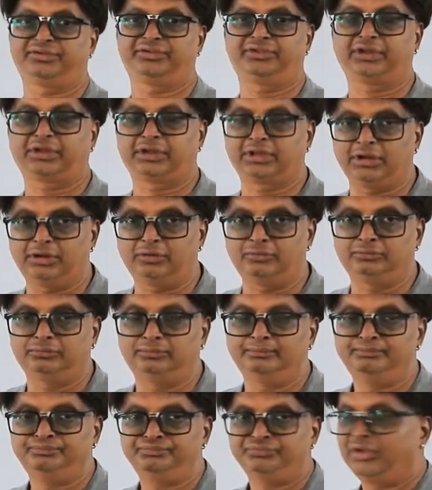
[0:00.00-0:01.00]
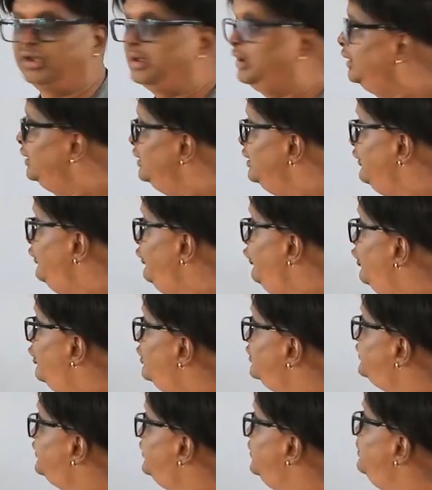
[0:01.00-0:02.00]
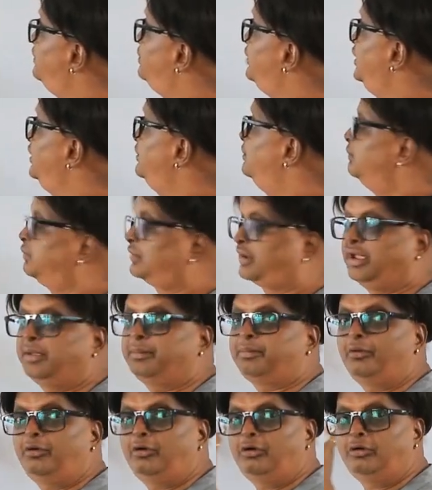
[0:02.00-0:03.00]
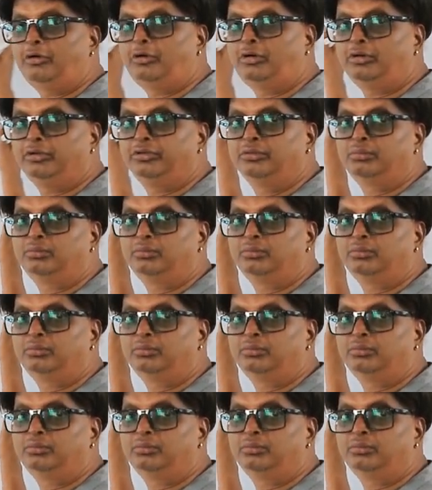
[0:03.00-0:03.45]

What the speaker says: the ground. Not simply keep on